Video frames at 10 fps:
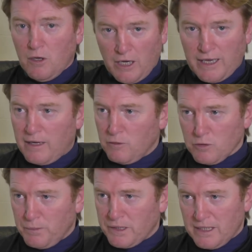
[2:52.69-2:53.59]
Again,
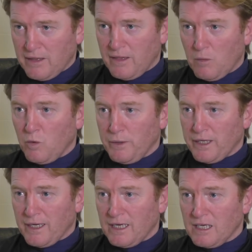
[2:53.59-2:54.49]
100% that will be
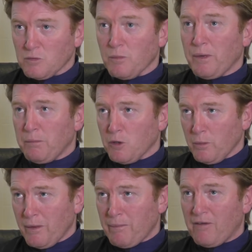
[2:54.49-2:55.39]
the case, with people
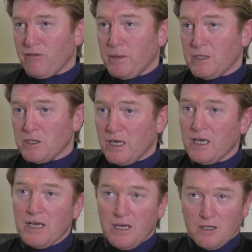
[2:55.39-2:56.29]
coming back from injury
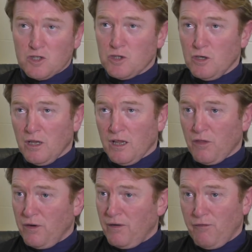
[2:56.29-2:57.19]
and certainly
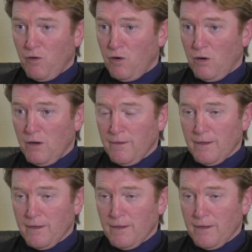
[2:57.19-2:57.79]
three or four,